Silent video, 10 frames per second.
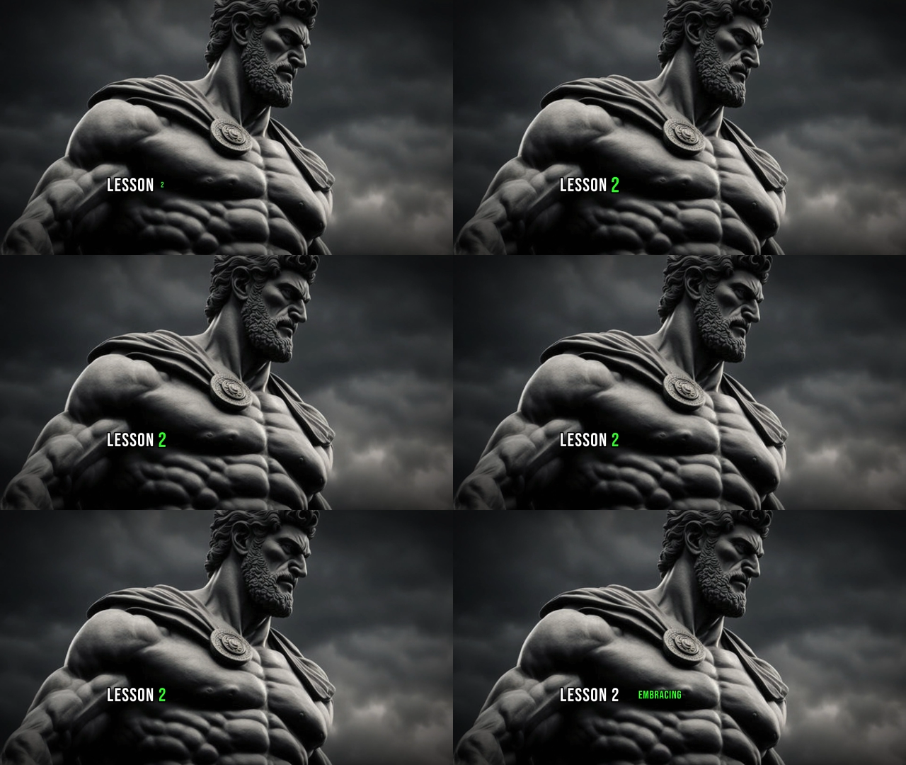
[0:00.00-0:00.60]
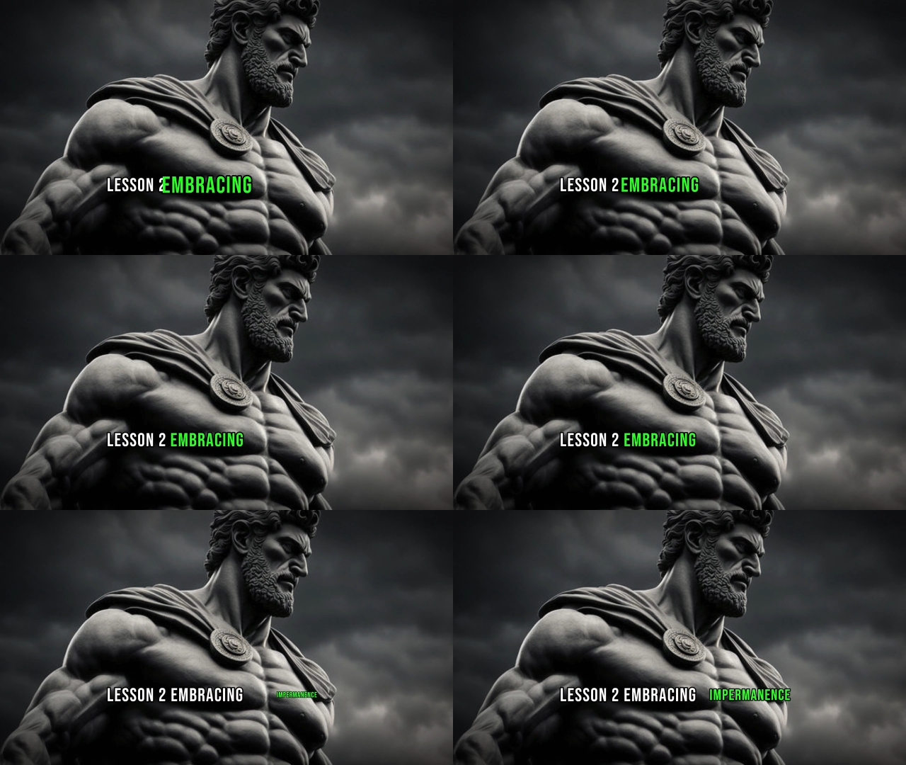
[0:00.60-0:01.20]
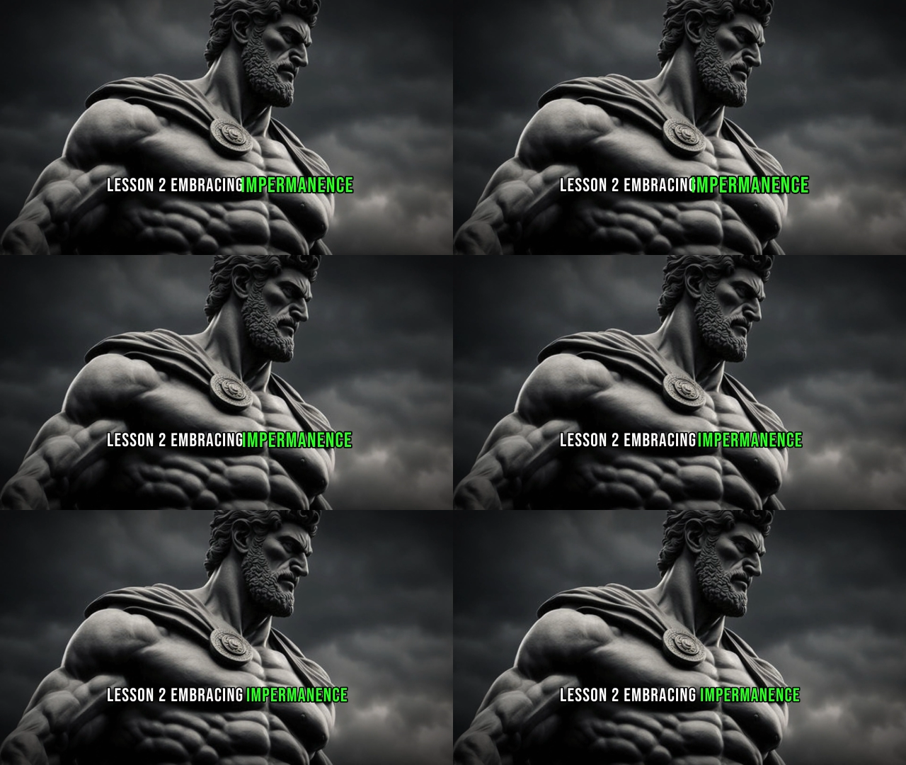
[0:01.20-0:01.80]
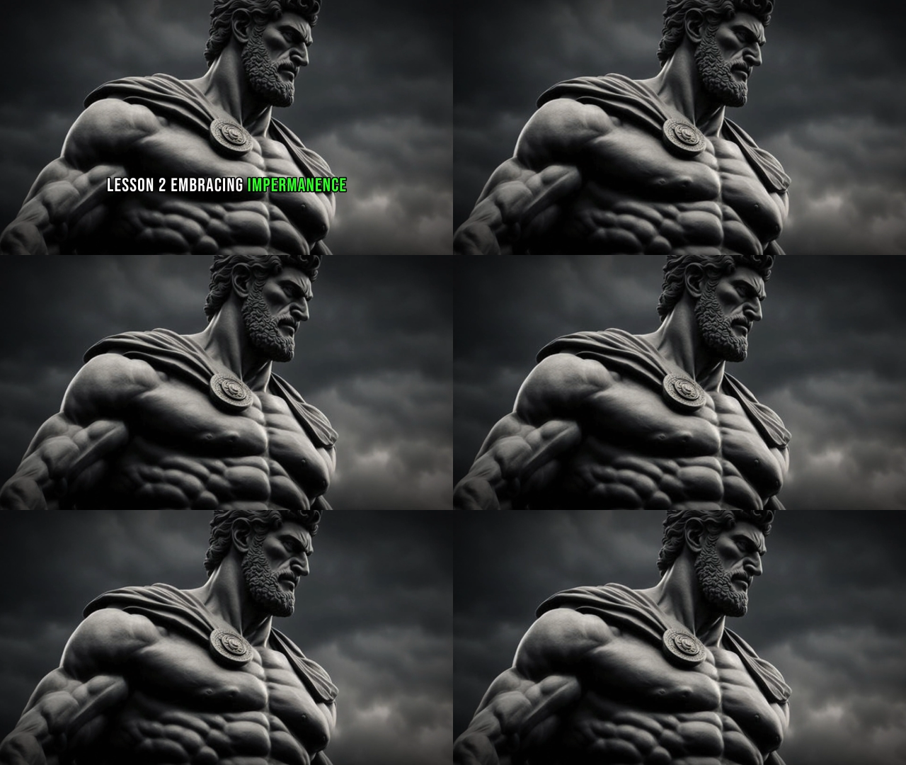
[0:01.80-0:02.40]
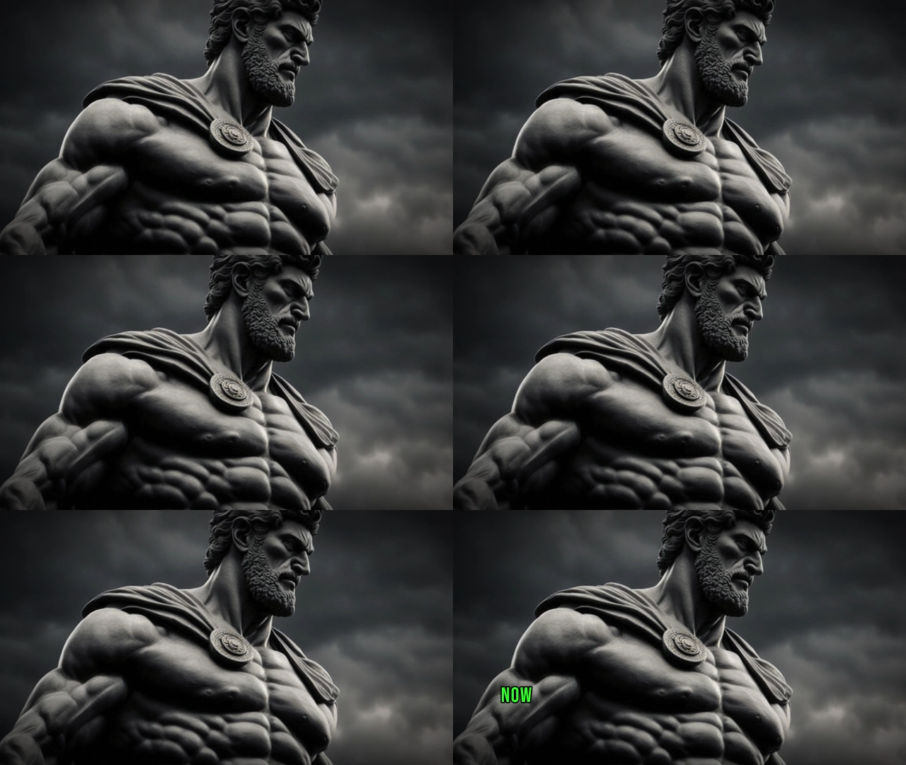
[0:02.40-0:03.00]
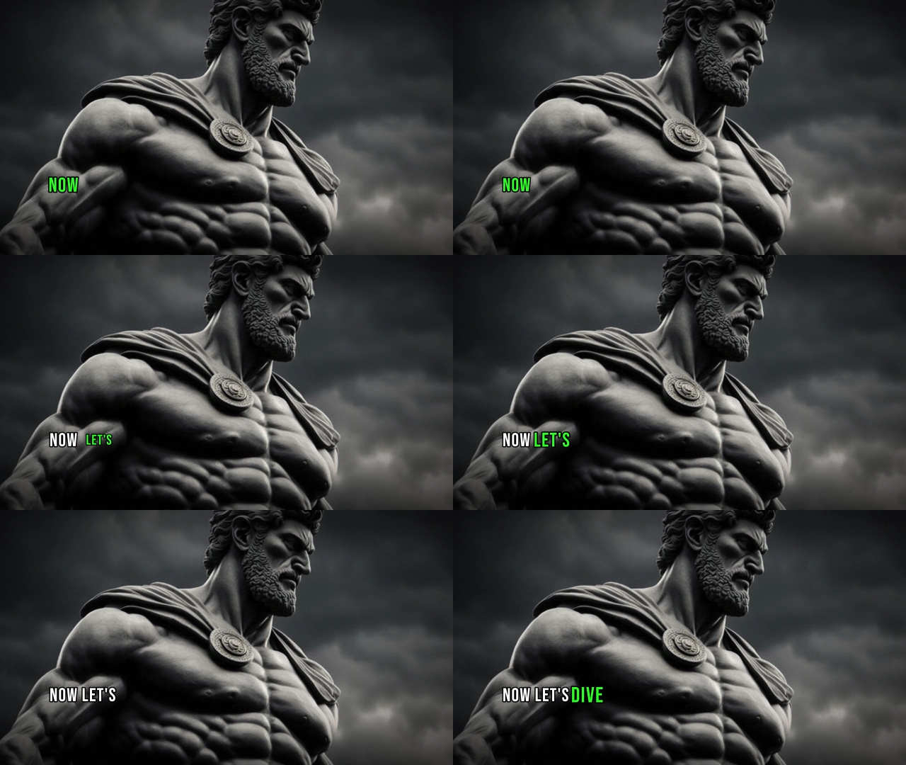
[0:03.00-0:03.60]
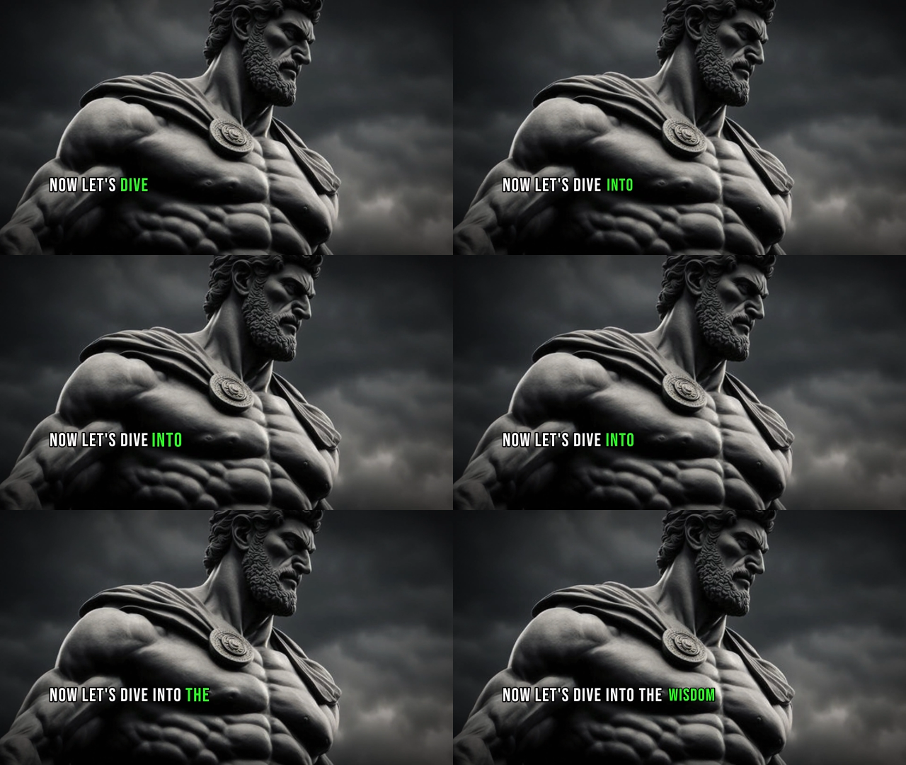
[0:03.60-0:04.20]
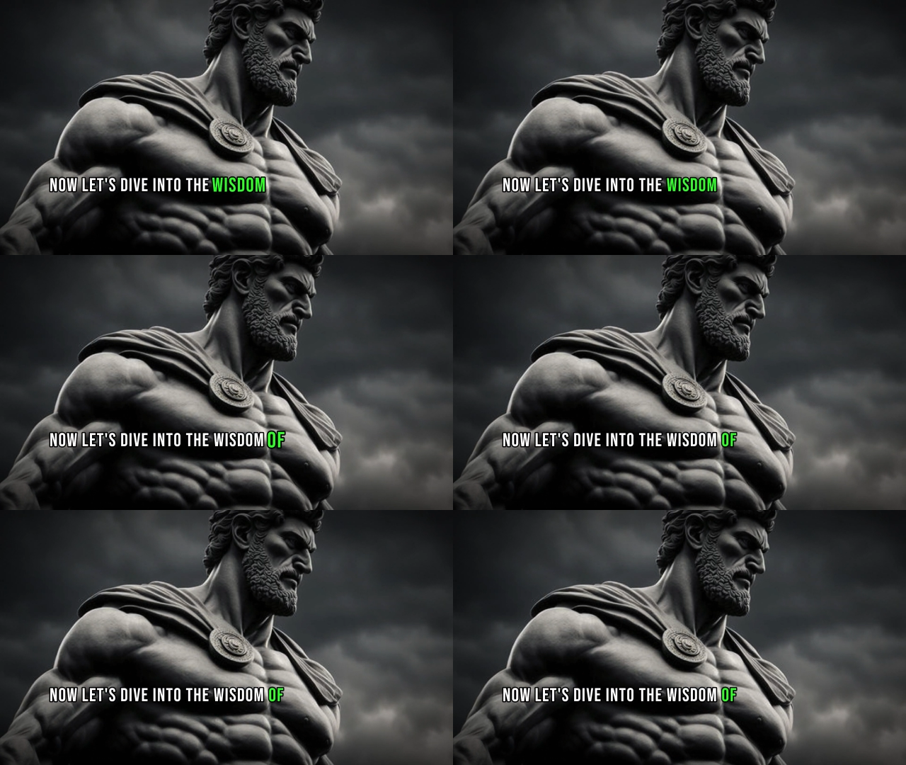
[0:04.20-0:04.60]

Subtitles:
[unreadable: no face in view]